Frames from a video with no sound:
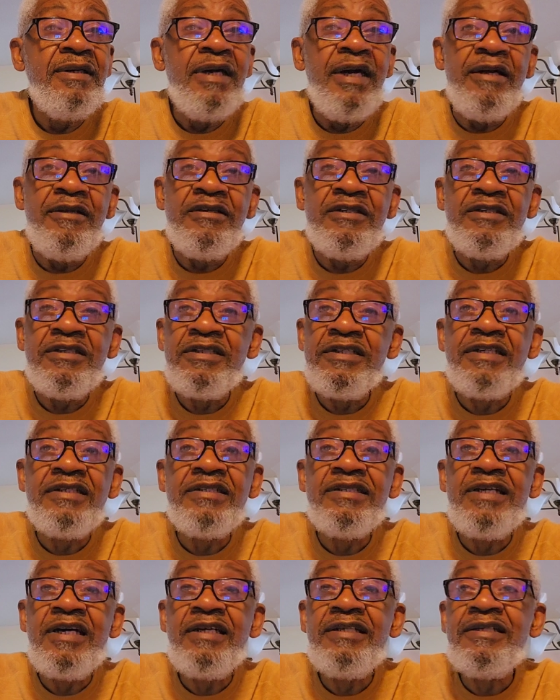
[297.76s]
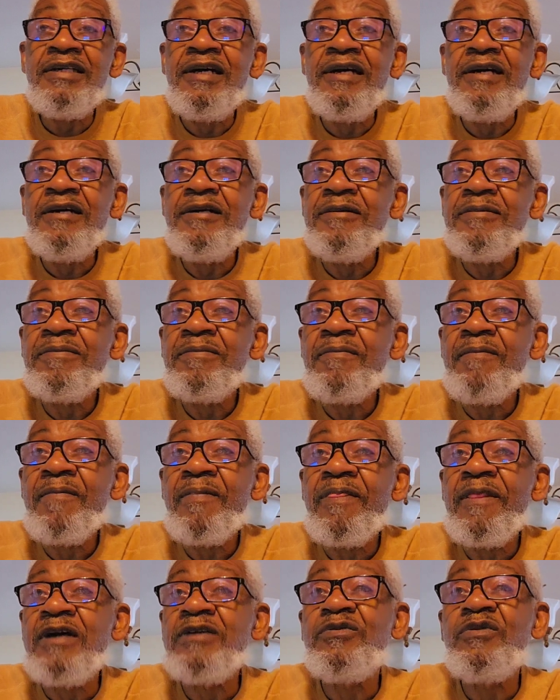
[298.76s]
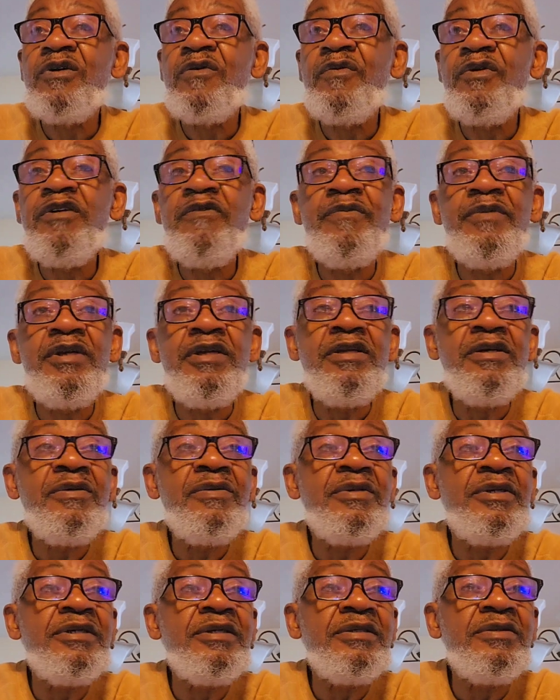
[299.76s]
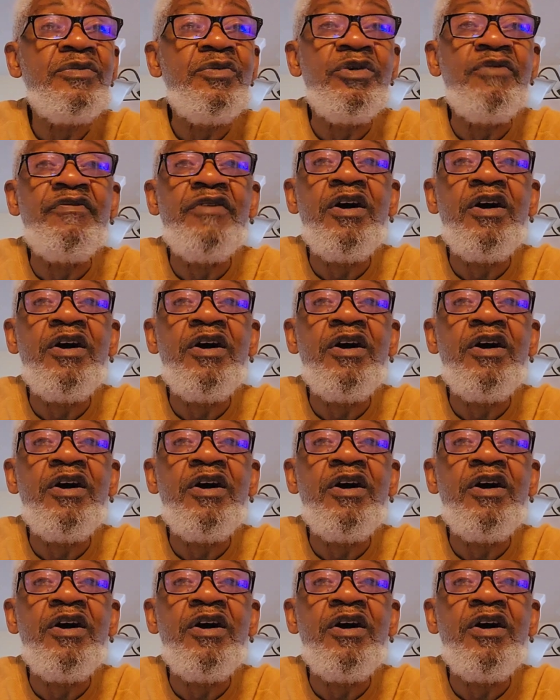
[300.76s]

And since that time, that's what we've been doing. We've